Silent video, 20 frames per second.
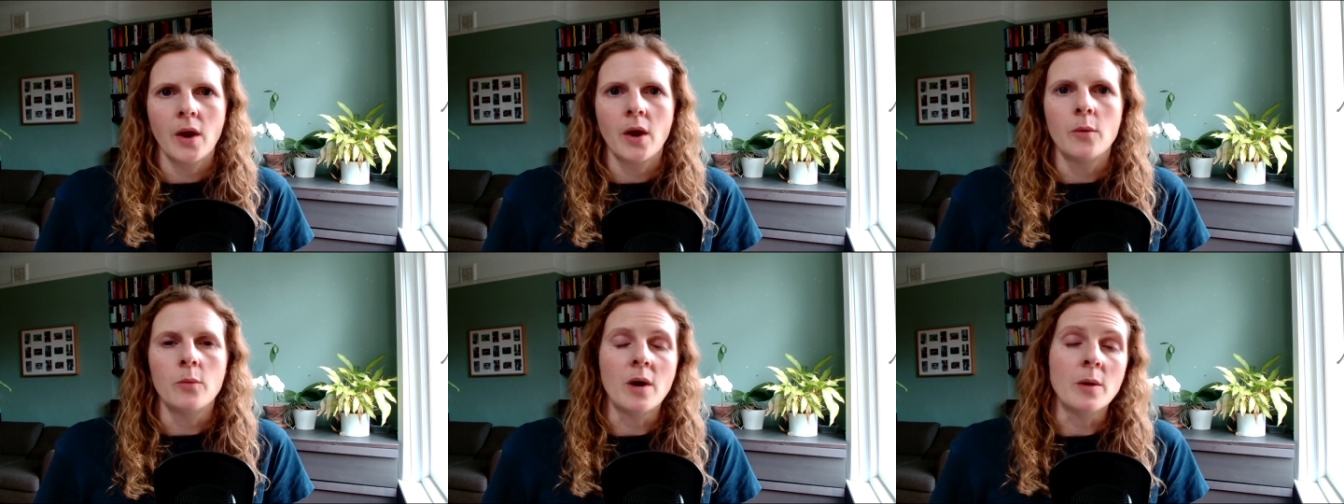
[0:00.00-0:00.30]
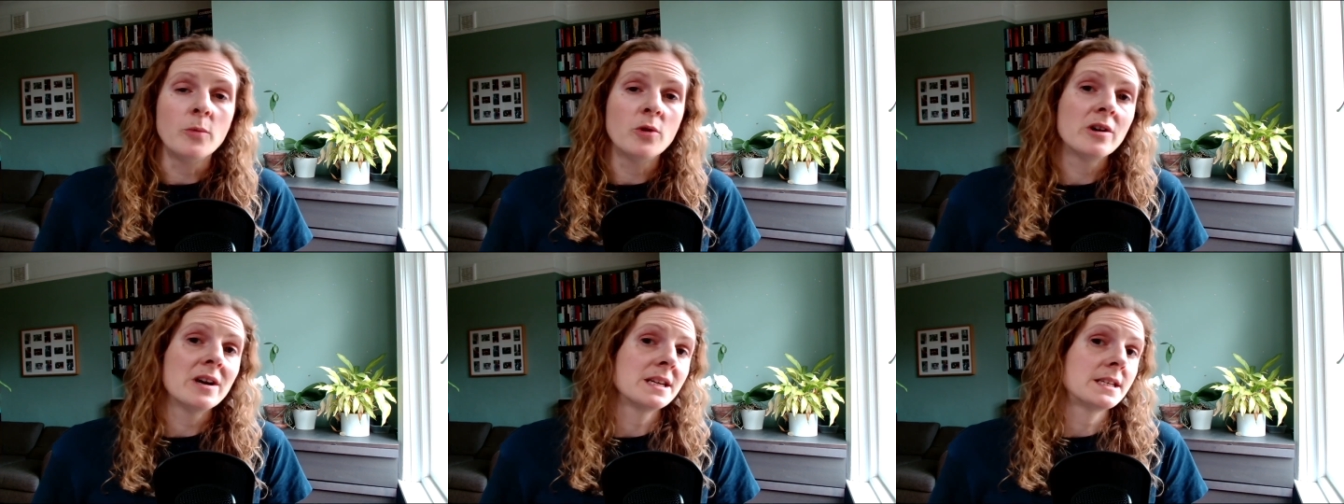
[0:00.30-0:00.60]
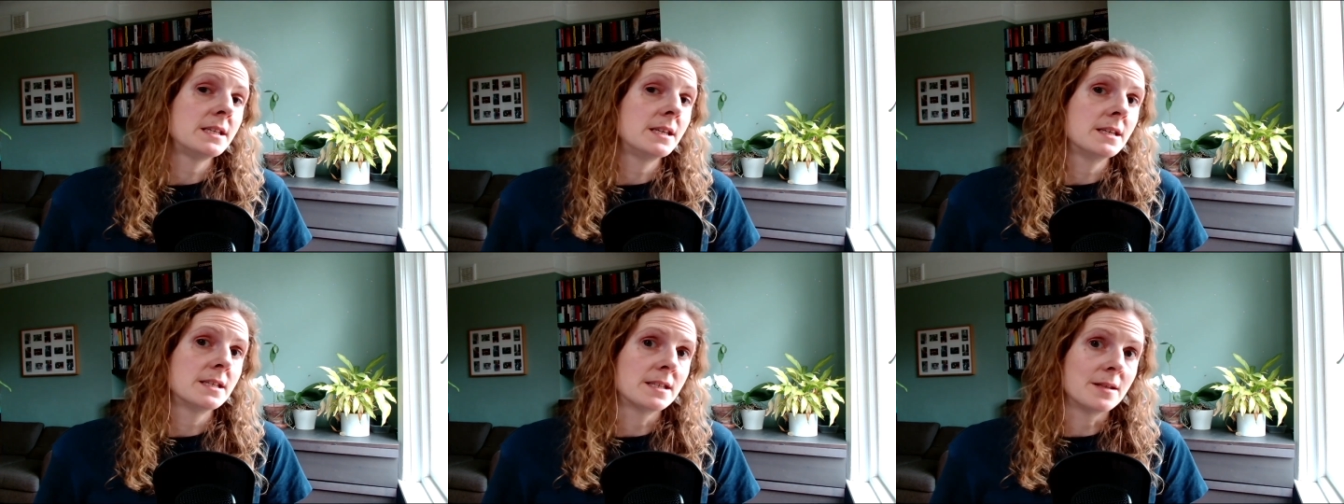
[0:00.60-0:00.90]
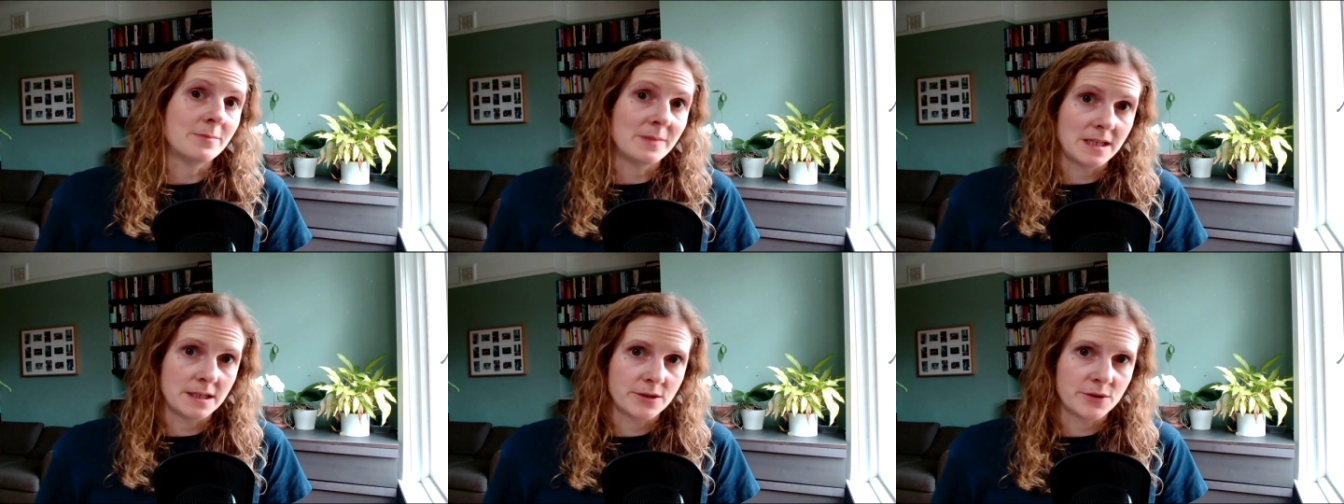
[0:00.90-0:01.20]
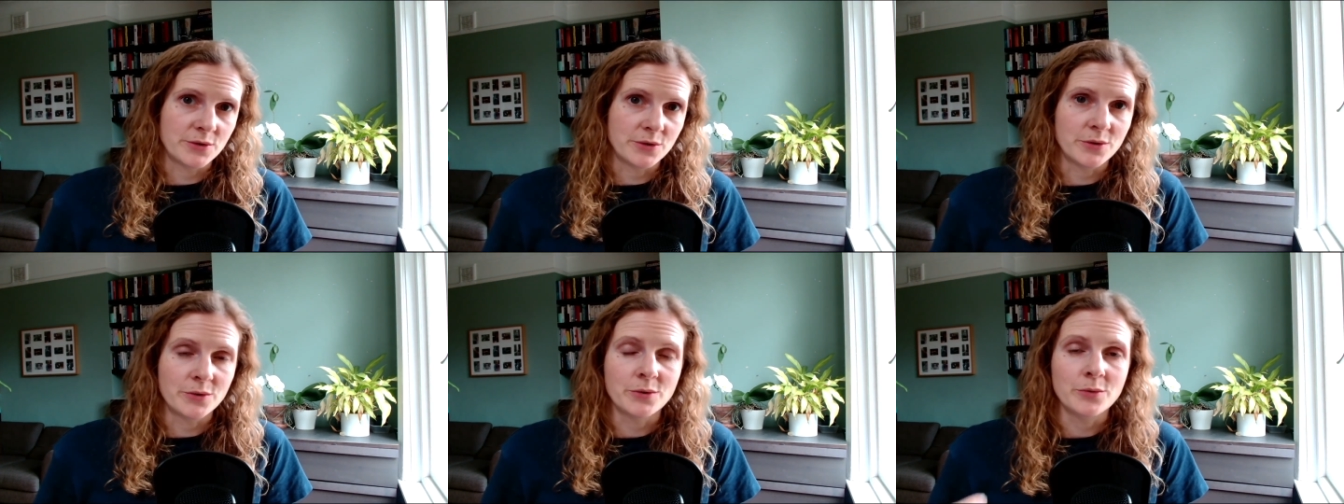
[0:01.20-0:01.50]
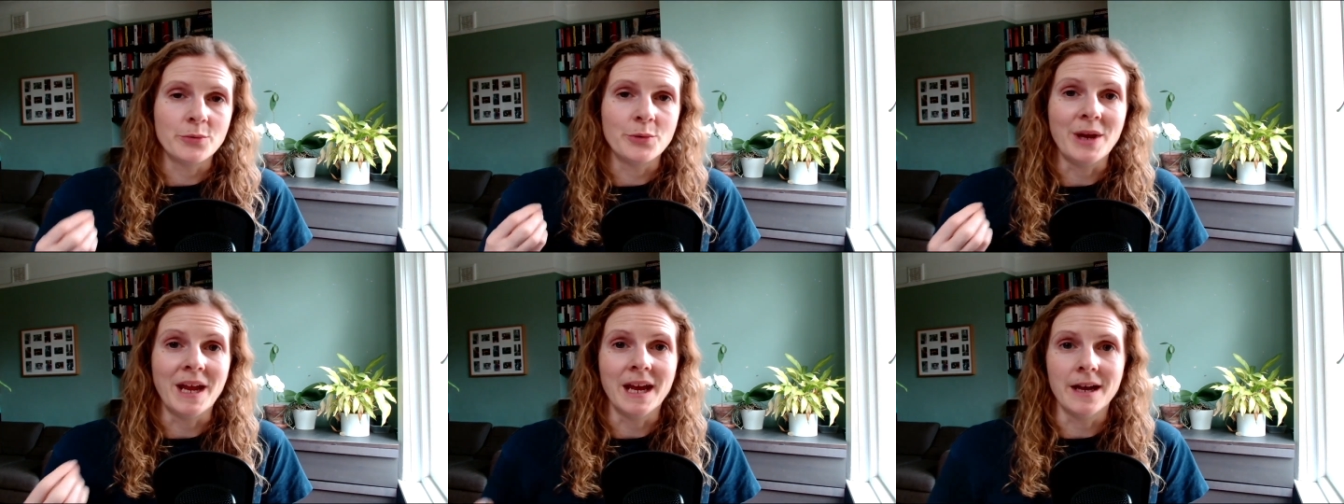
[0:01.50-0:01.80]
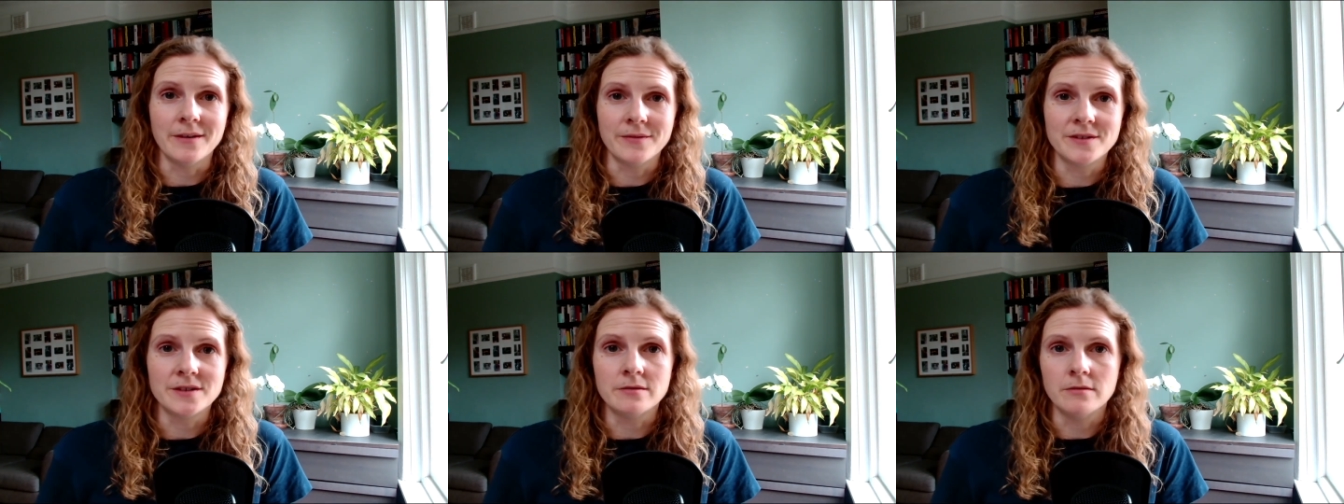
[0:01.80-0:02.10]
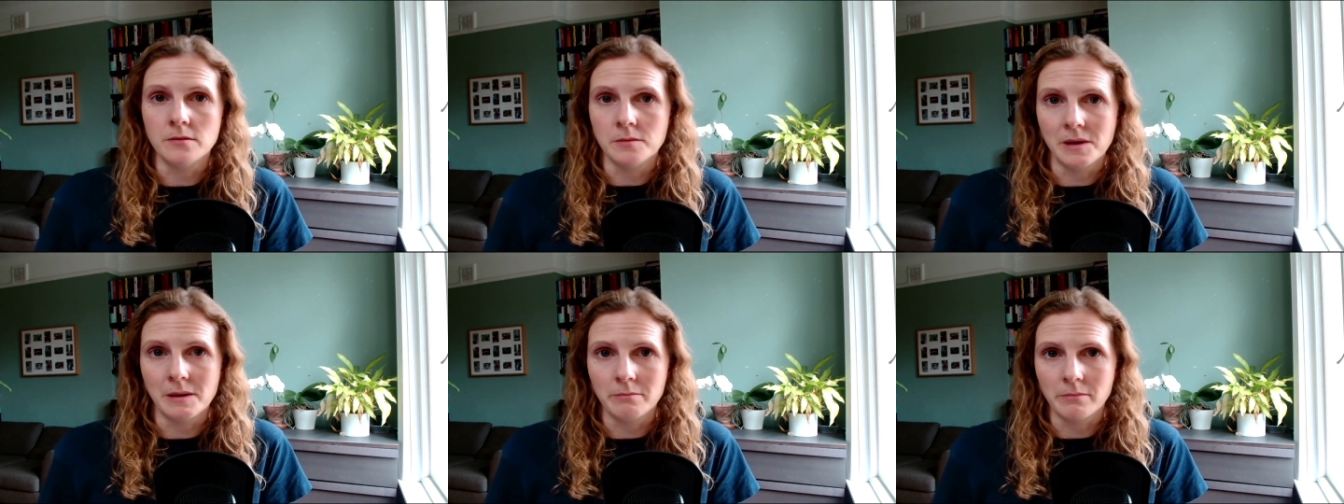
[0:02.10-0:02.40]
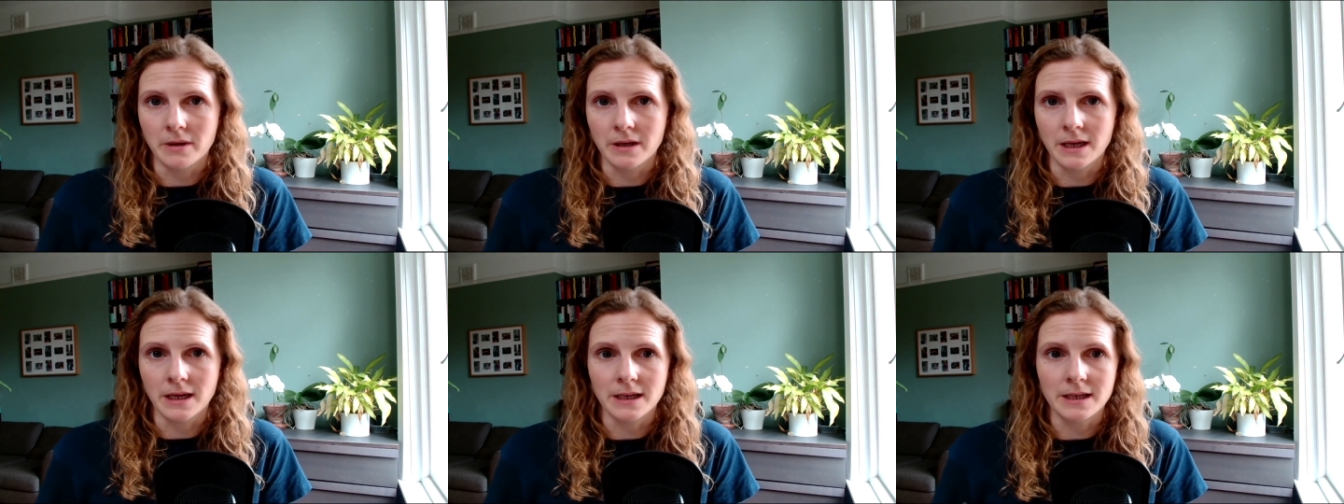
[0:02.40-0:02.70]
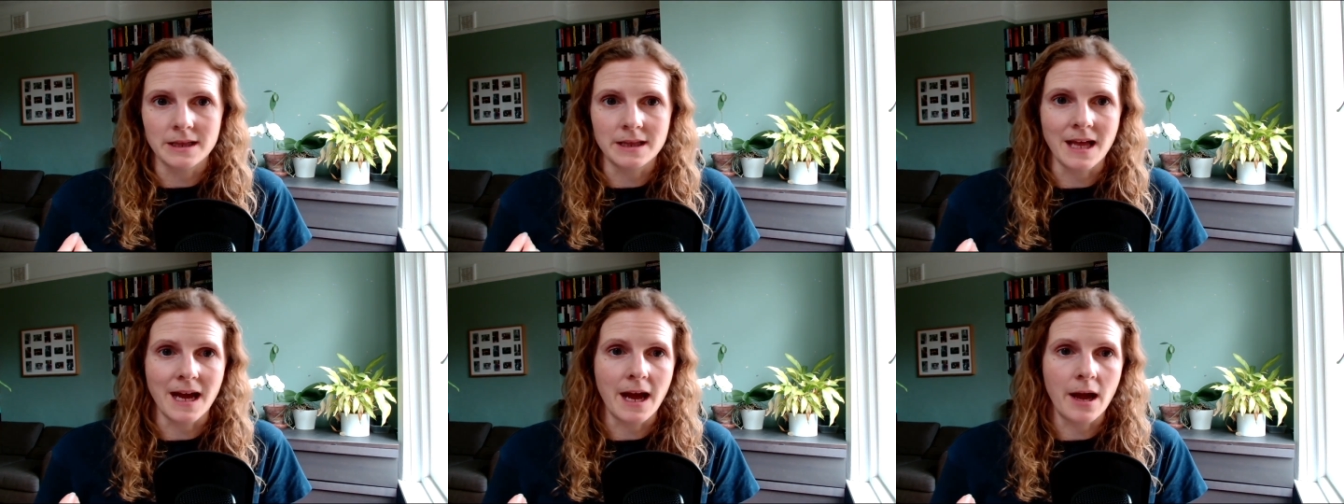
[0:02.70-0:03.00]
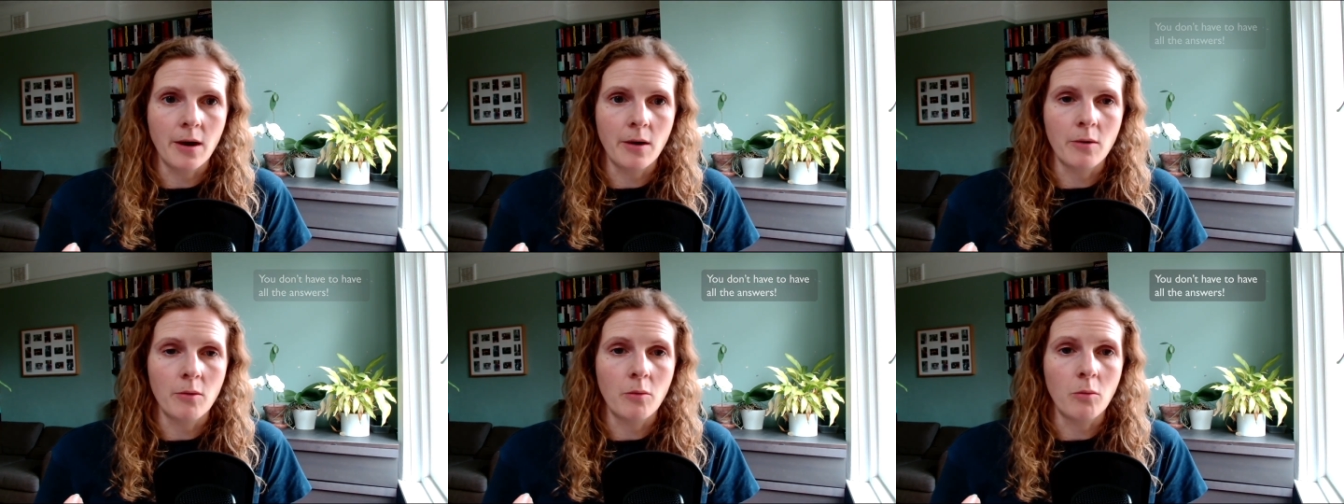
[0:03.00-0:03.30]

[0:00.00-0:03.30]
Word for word: When we're acting as a mentor, we have to remember that